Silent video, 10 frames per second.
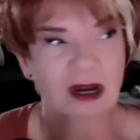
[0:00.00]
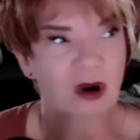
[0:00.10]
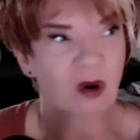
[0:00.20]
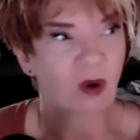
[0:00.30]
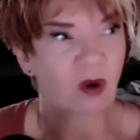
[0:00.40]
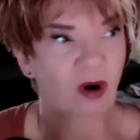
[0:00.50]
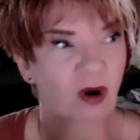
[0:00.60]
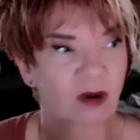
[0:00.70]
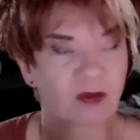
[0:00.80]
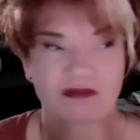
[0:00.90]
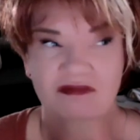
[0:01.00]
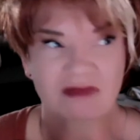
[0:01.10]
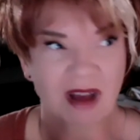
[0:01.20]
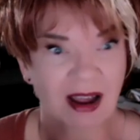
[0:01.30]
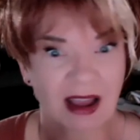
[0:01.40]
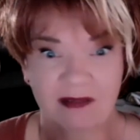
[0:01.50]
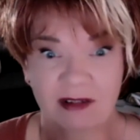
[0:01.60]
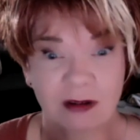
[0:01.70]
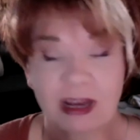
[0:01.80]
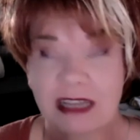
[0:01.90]
or I have
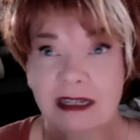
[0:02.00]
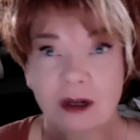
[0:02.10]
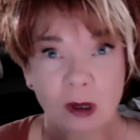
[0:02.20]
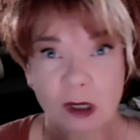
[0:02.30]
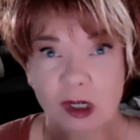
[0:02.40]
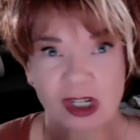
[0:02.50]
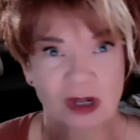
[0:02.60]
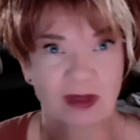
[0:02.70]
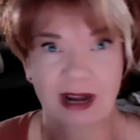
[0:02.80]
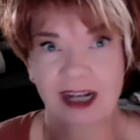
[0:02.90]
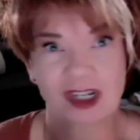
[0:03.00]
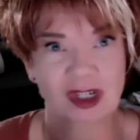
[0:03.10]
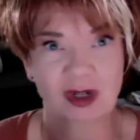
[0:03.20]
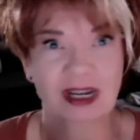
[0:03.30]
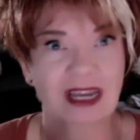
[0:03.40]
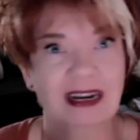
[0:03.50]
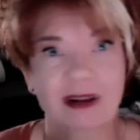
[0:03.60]
an amazing horseshoe that I just created.